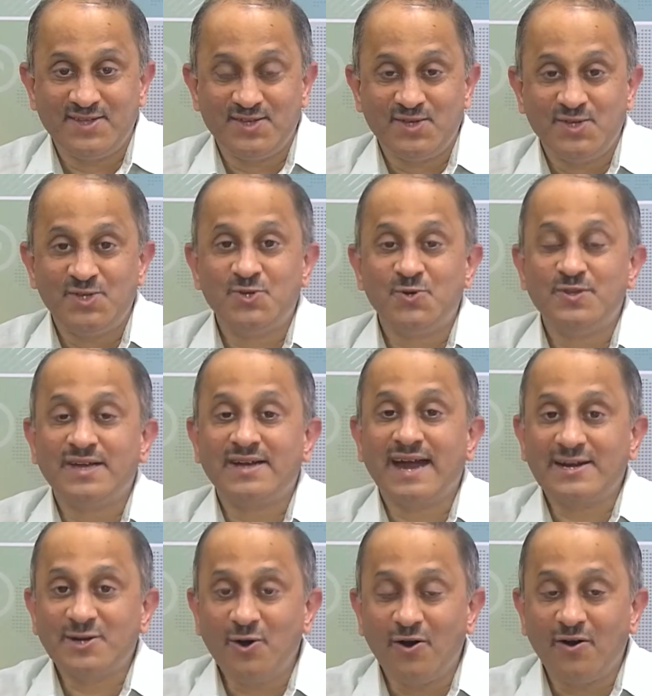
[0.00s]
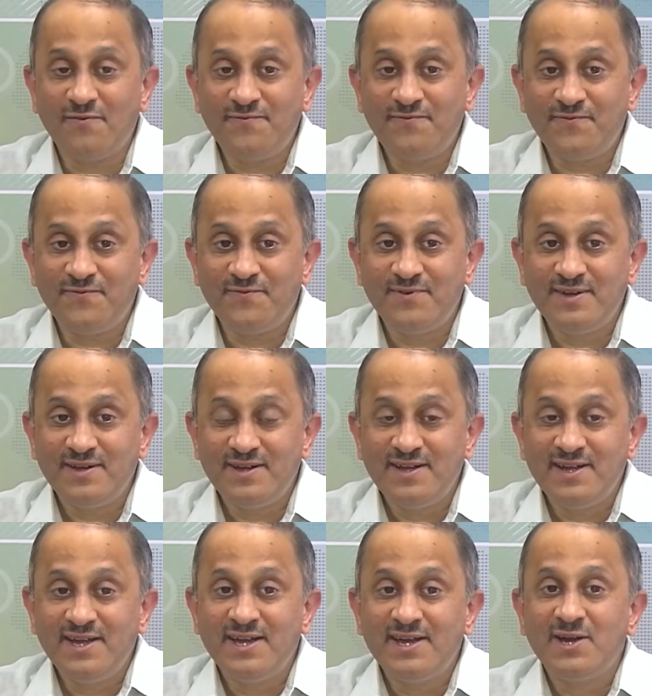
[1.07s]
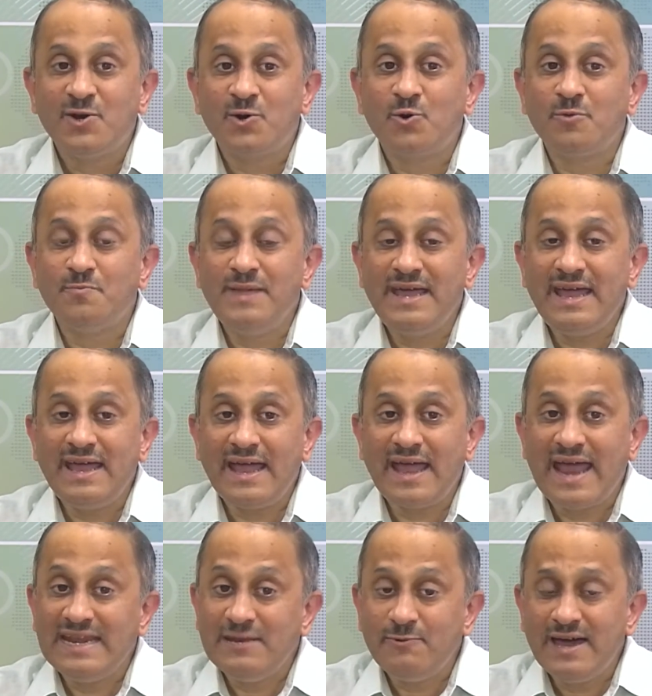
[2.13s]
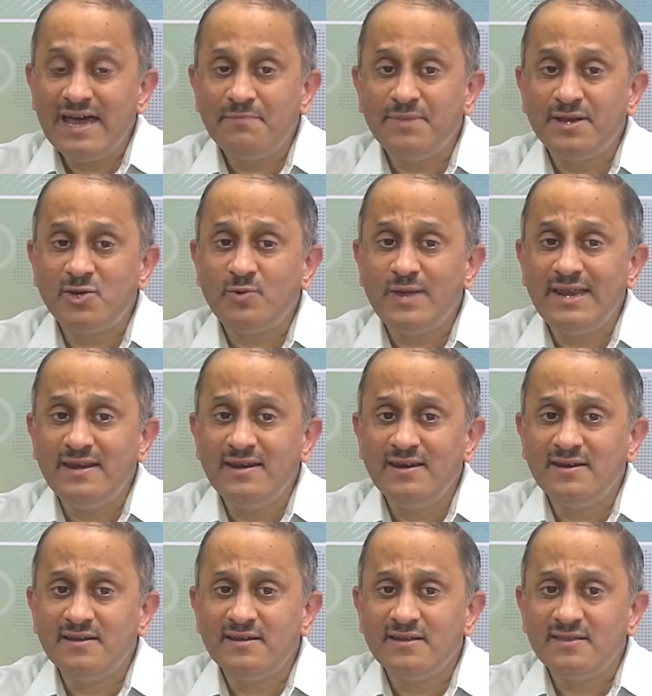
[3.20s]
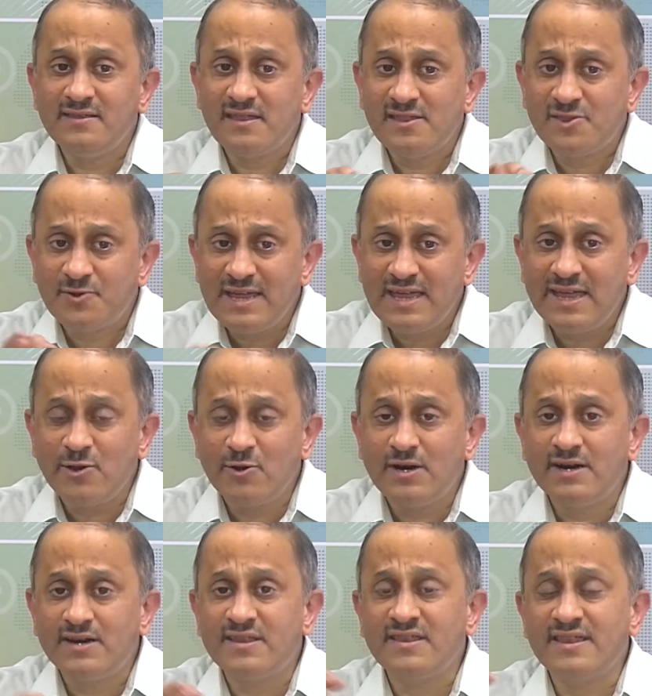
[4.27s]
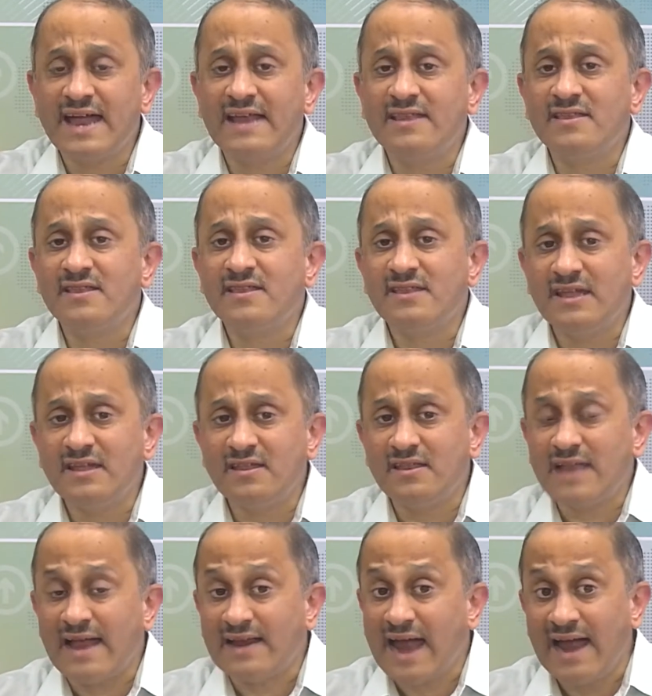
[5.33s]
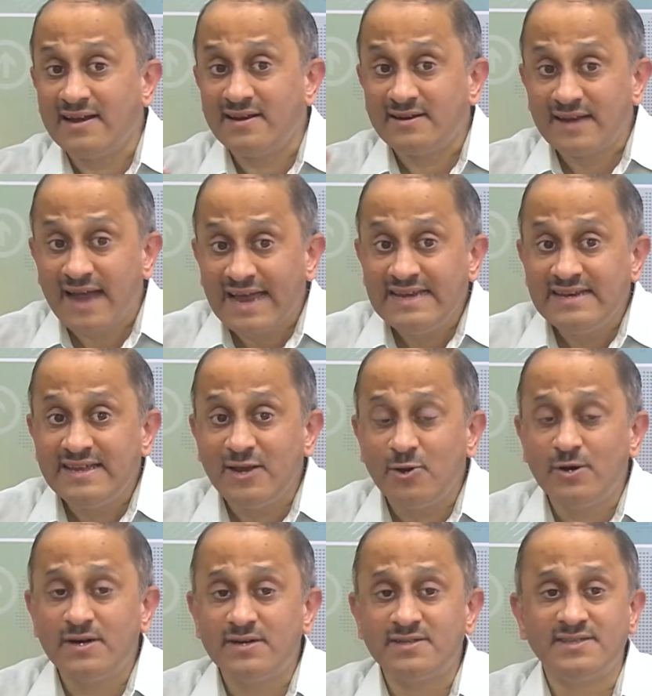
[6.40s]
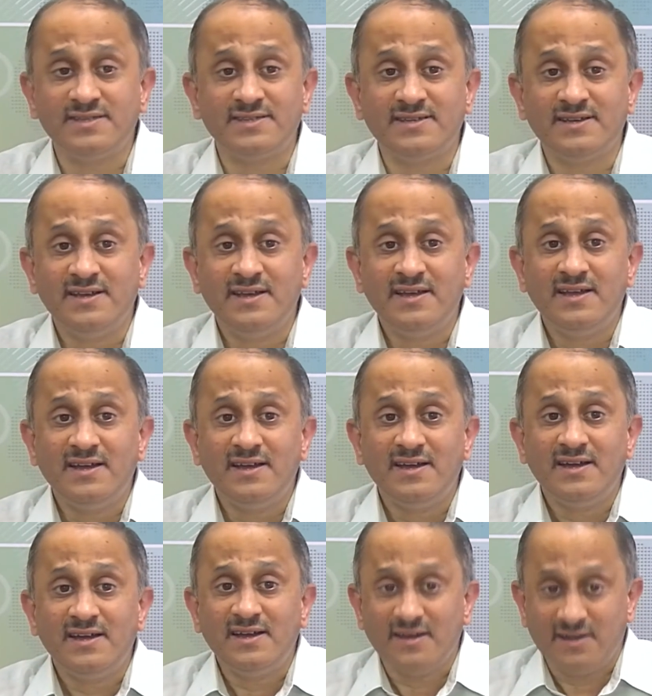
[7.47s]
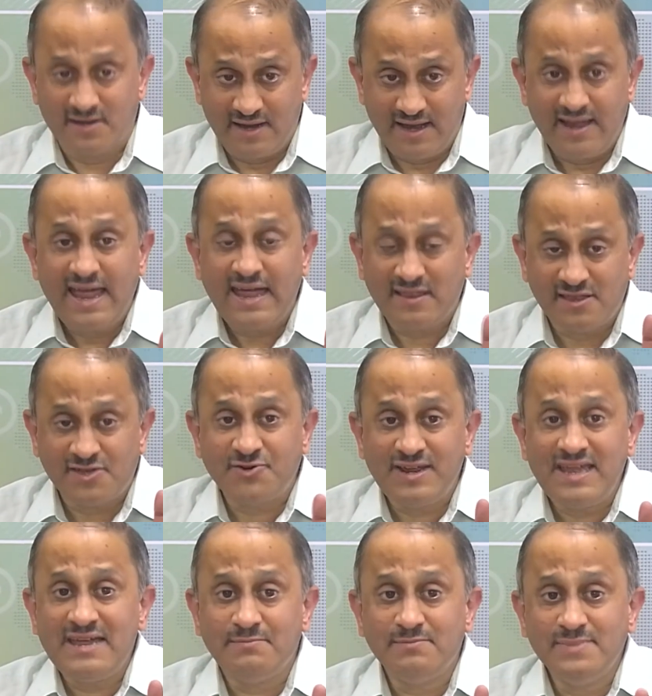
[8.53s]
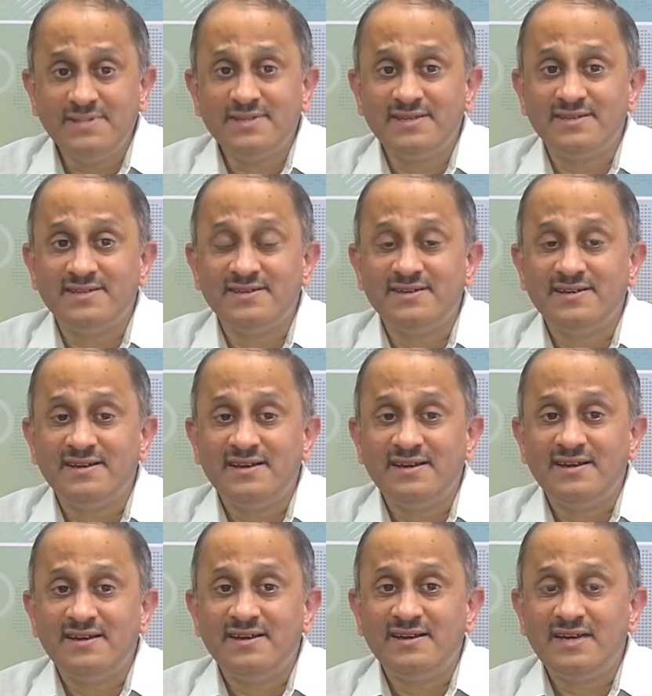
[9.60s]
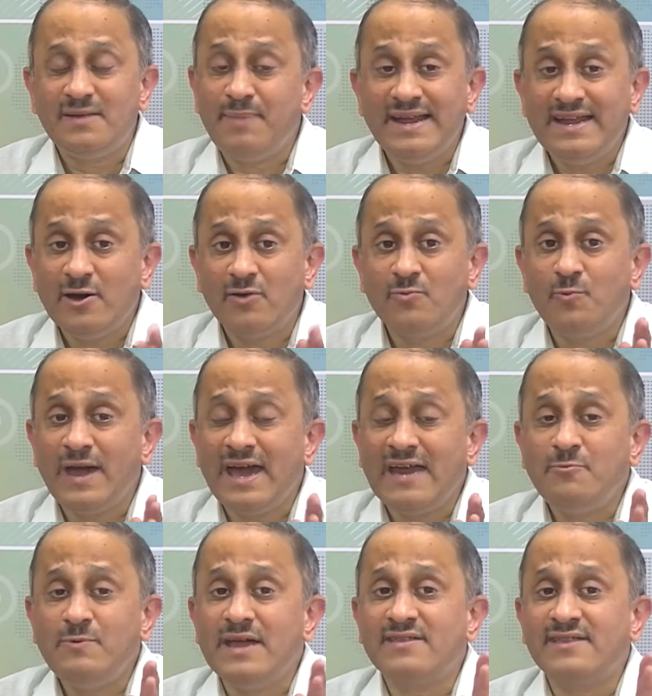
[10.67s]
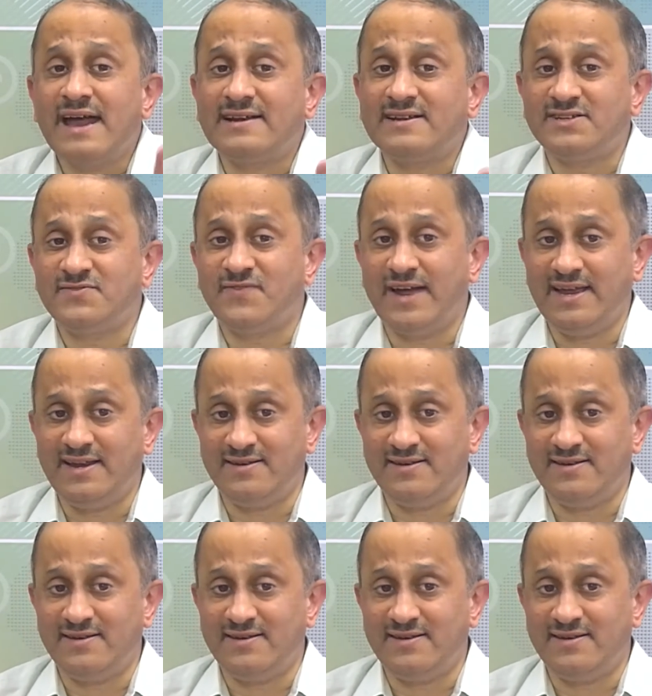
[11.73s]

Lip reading: So, the cutoff could be anywhere between this 3 kilohertz and 9 kilohertz extremes, depending on where we are satisfied.